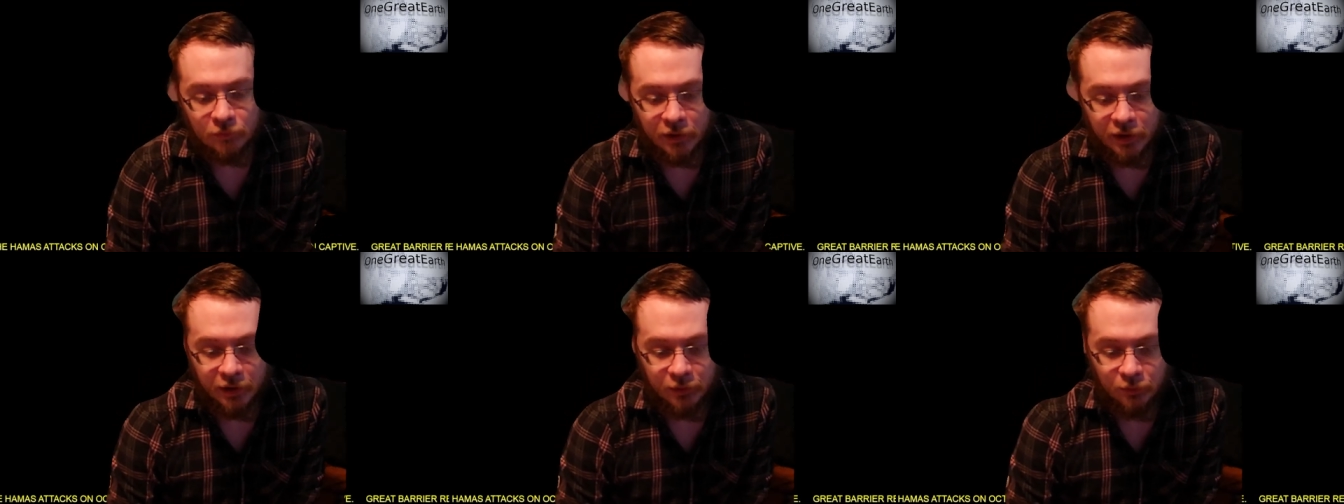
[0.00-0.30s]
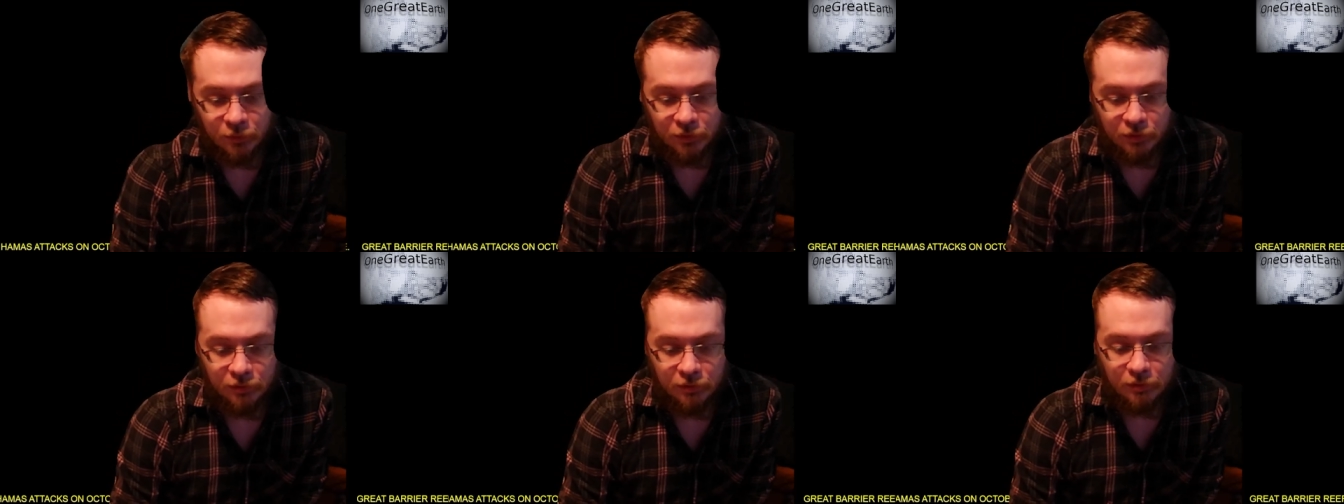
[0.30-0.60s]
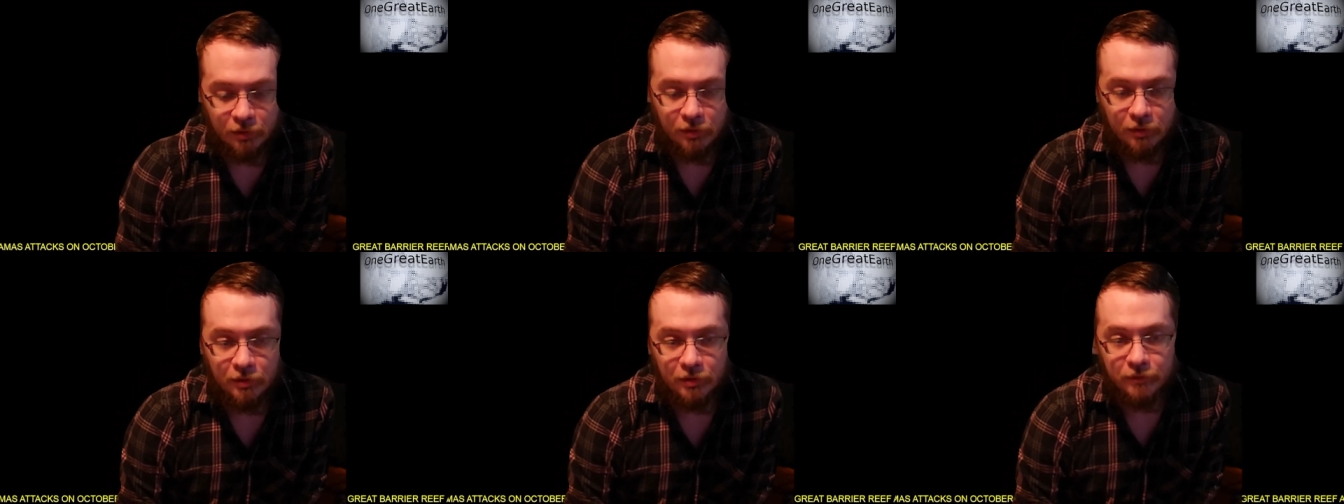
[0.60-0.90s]
I will
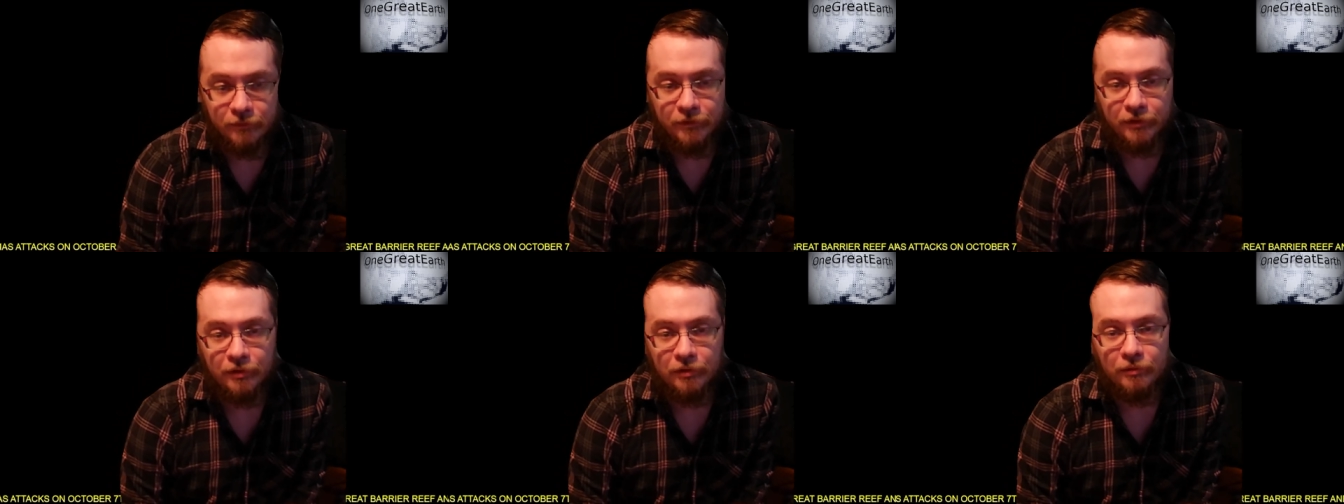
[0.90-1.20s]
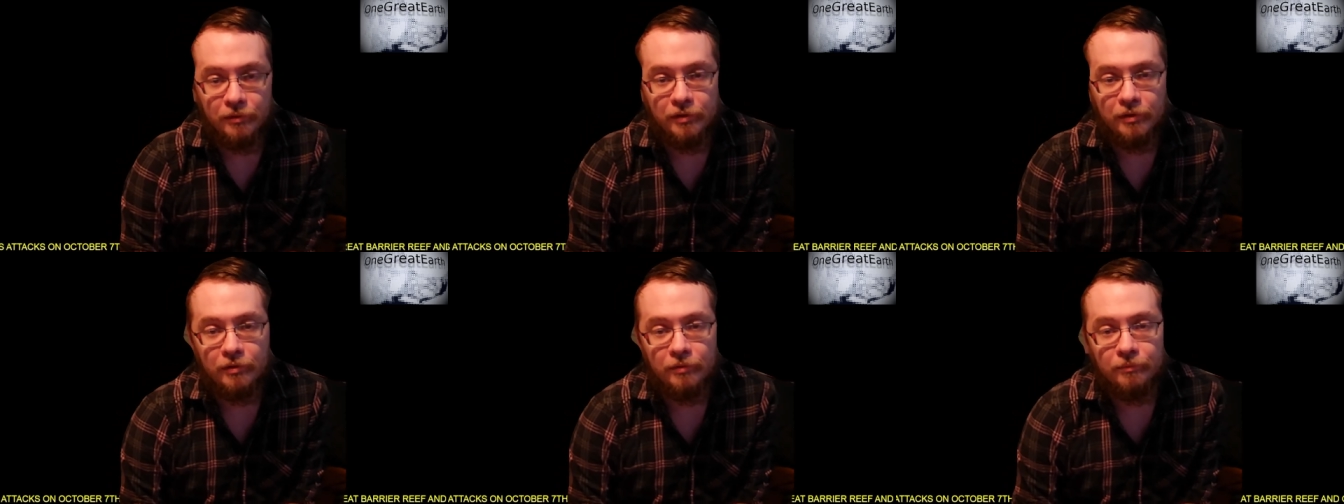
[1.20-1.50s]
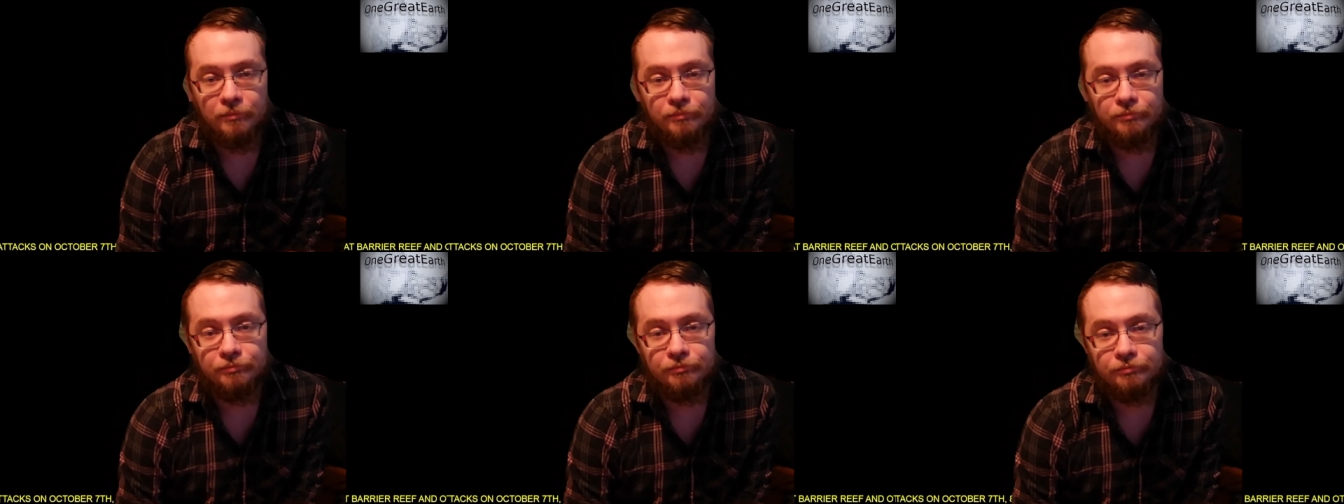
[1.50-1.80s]
call the video here.
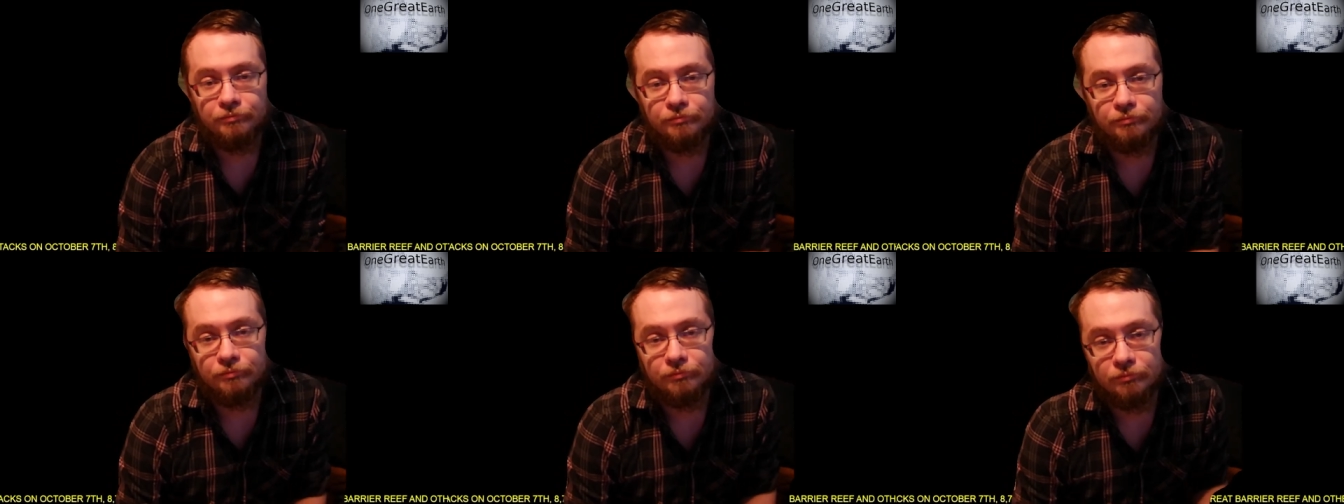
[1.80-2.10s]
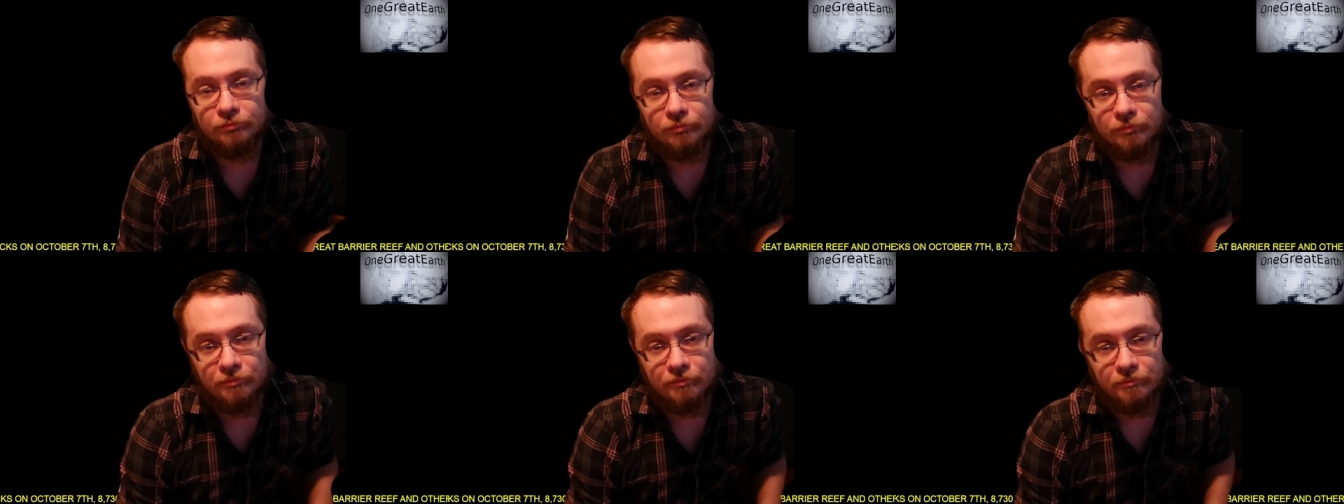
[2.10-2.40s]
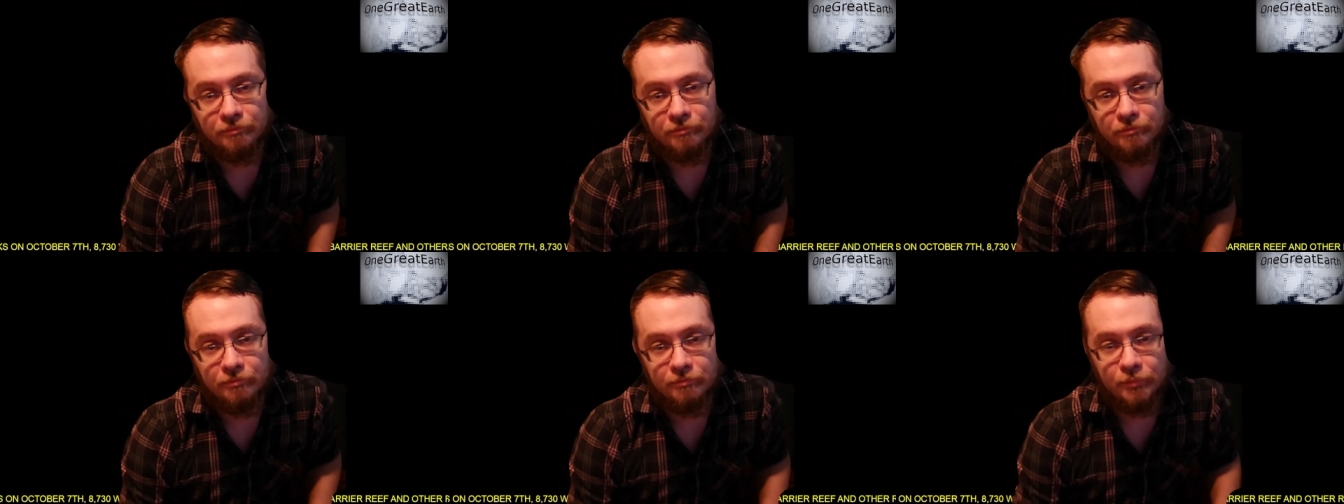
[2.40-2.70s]

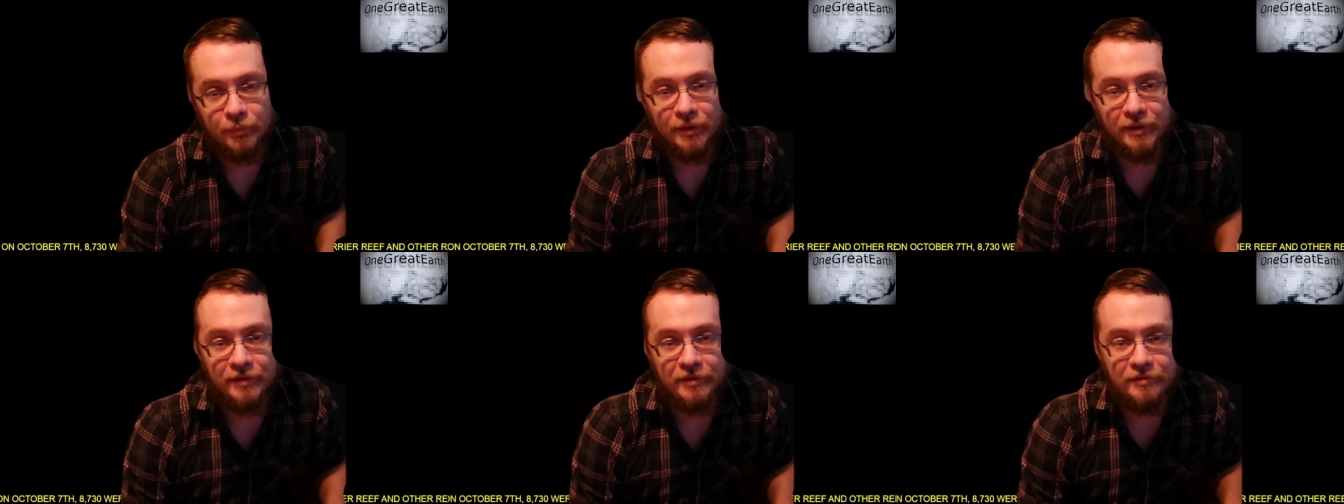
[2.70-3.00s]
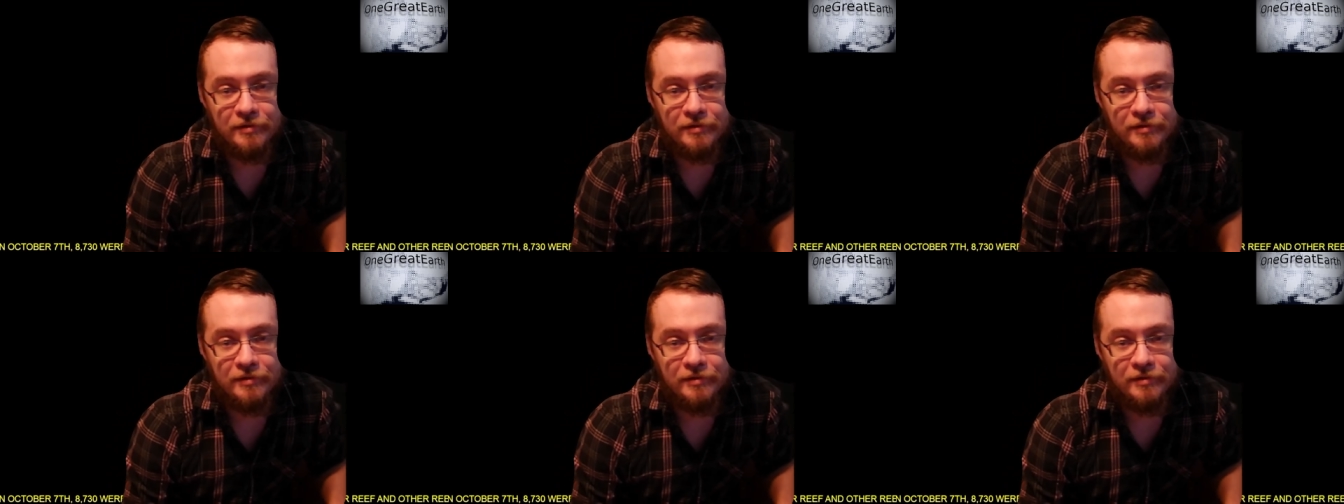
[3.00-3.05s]
Please